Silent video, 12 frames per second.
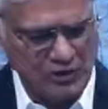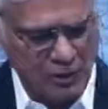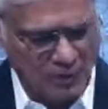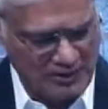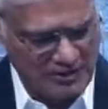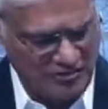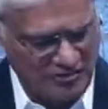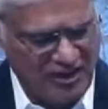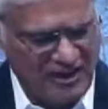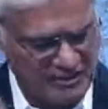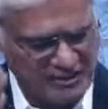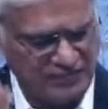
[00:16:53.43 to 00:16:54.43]
nor in the
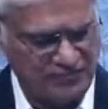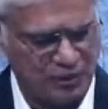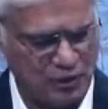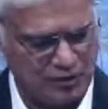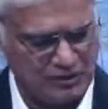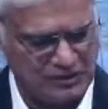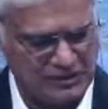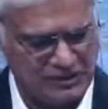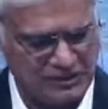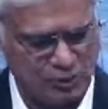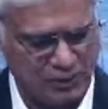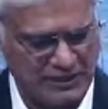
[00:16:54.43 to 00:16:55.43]
fire that followed the
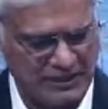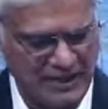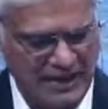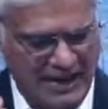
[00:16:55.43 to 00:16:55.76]
earthquake.